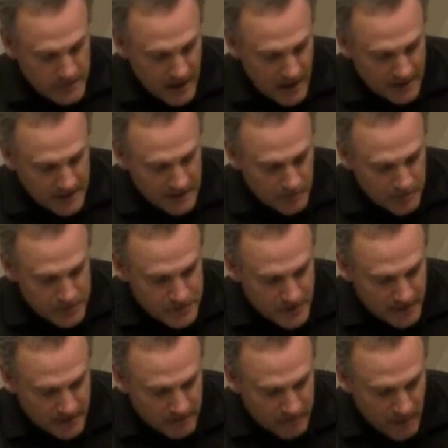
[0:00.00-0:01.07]

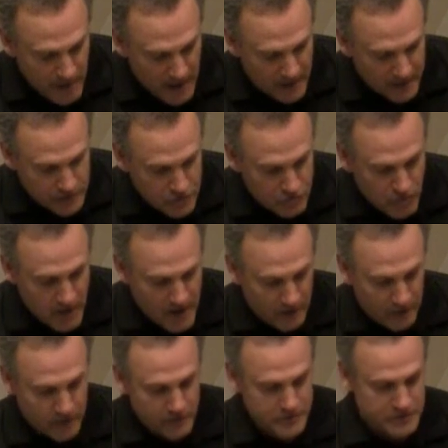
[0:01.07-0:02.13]
90% of my
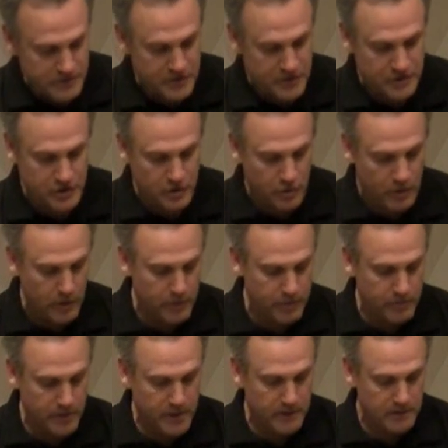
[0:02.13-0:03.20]
trainers disagree
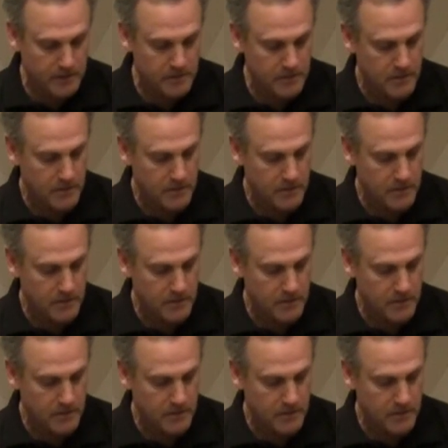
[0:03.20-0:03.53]
with me.